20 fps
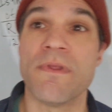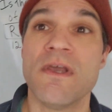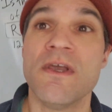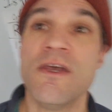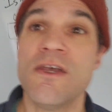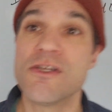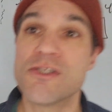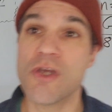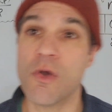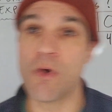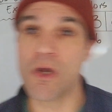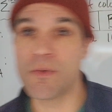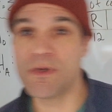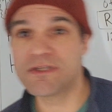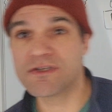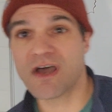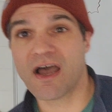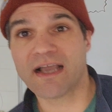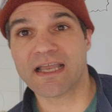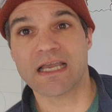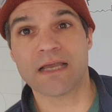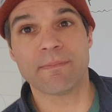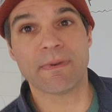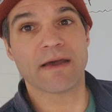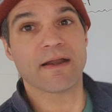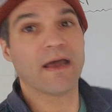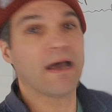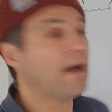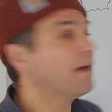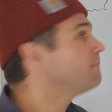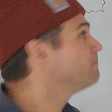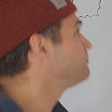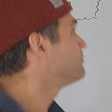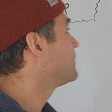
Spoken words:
So what are we talking about?